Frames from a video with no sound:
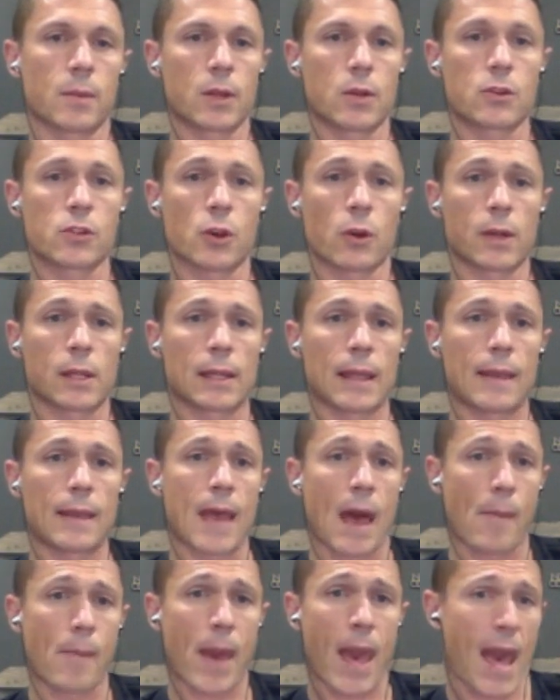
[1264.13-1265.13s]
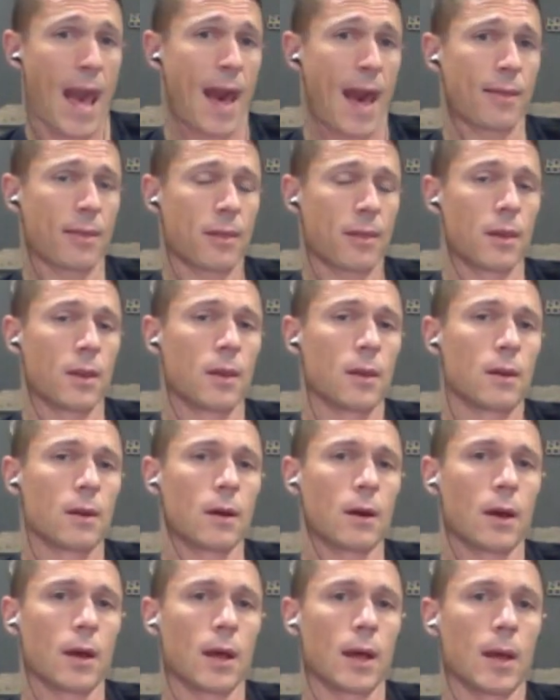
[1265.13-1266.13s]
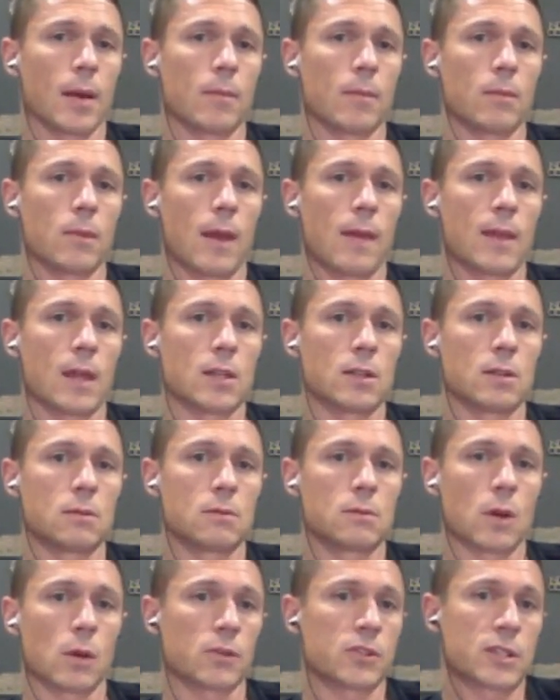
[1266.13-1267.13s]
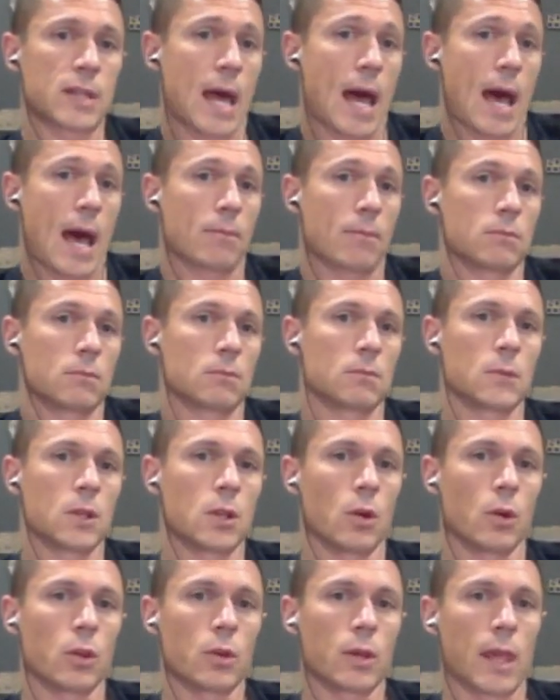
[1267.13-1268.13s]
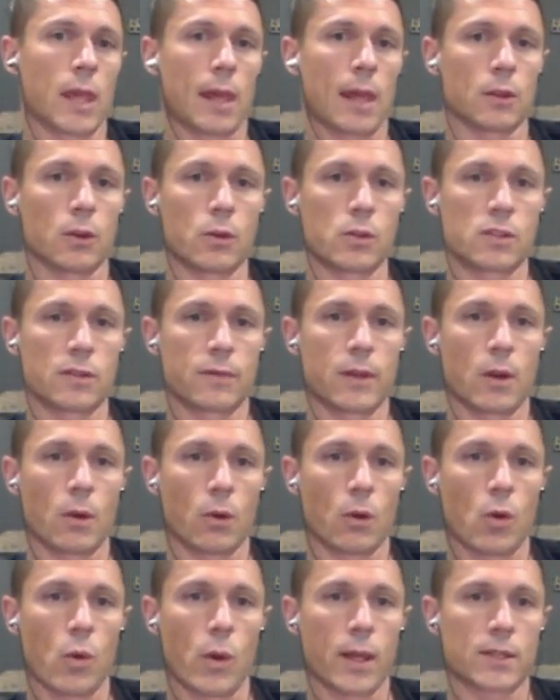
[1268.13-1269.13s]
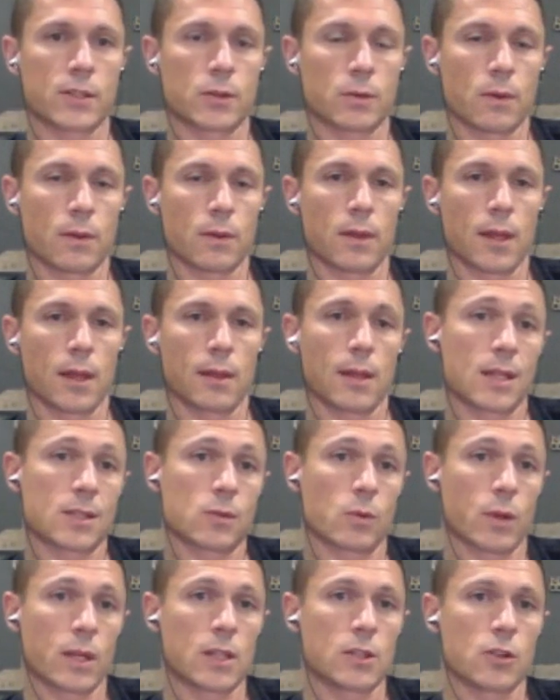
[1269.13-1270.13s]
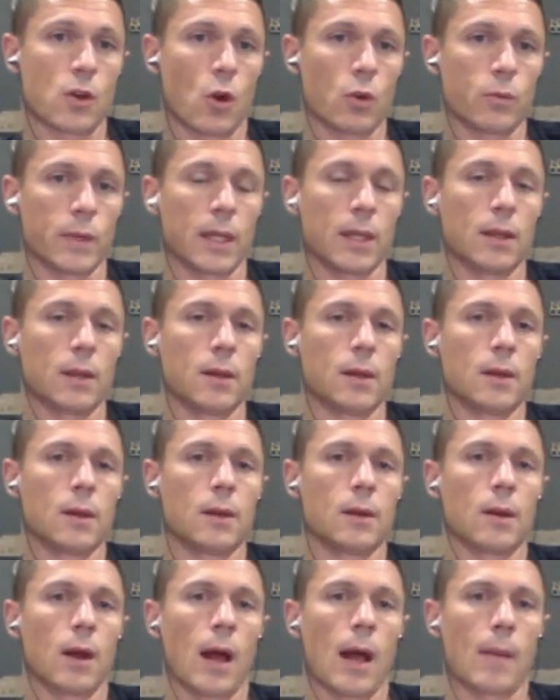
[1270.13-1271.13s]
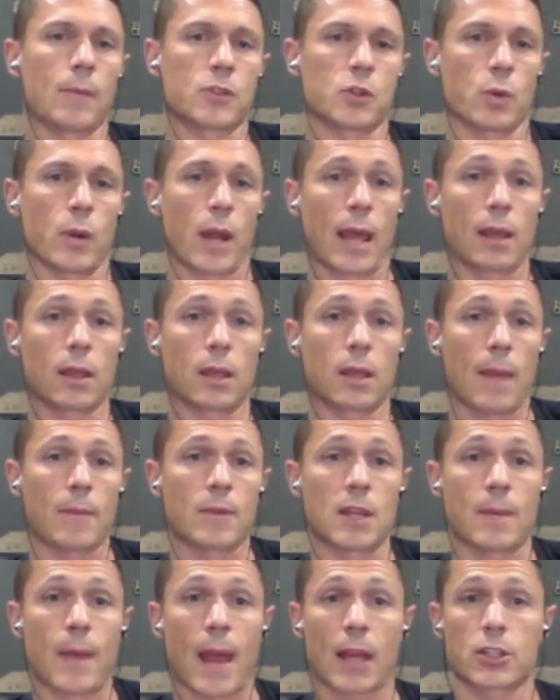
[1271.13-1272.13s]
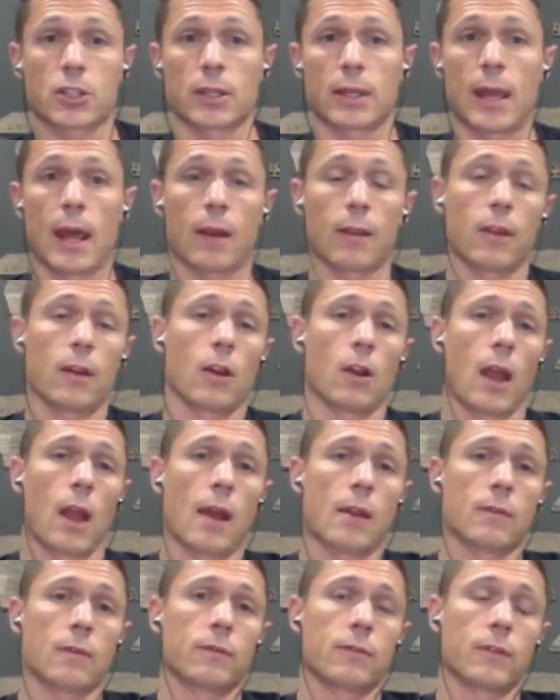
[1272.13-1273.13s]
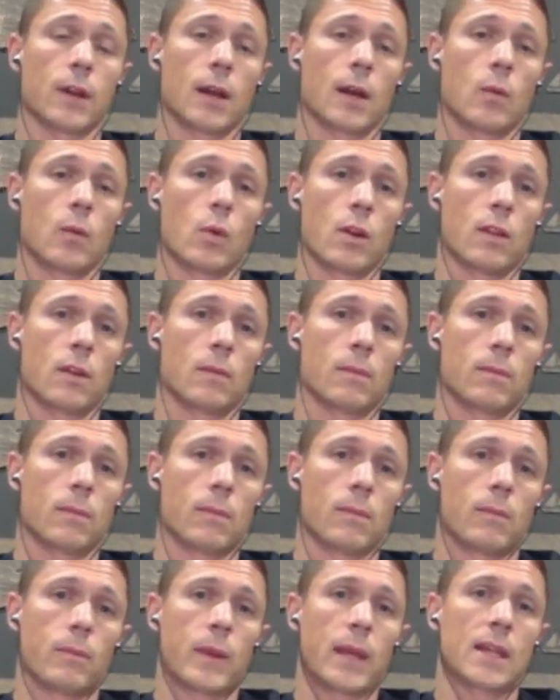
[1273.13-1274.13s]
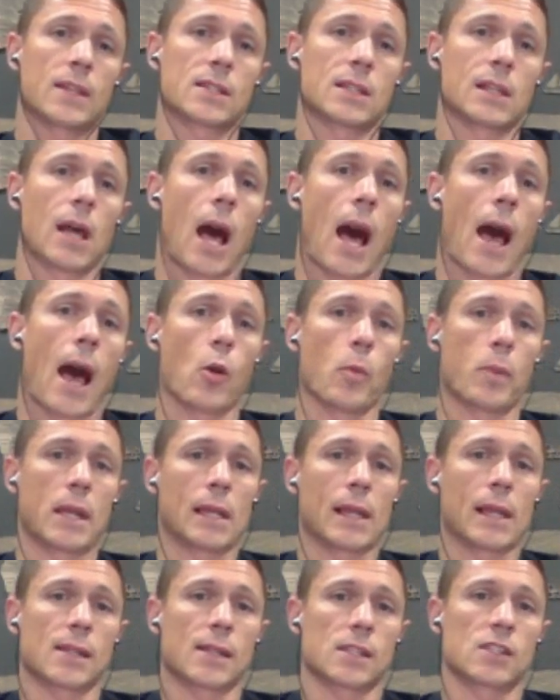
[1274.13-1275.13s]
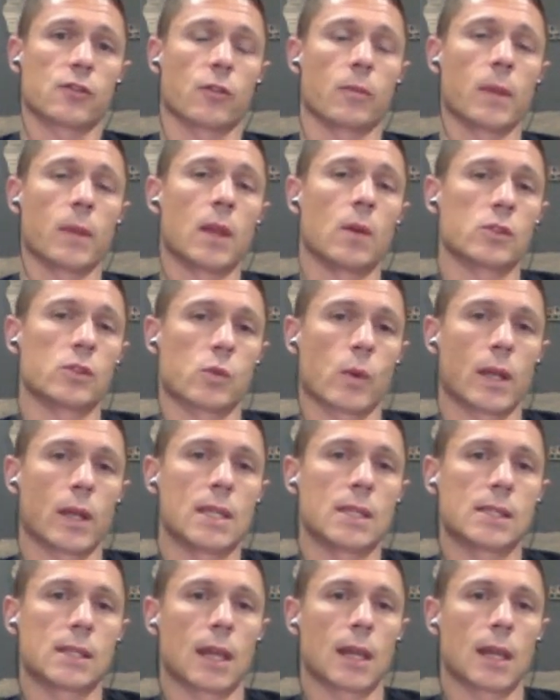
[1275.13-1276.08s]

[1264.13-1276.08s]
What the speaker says: who's already laid that path. And then don't stop. You can't lose if you don't quit, sort of thing. And that's what he told me. So when I came to him actually out of one of the biggest eye-opening lessons for me was when he's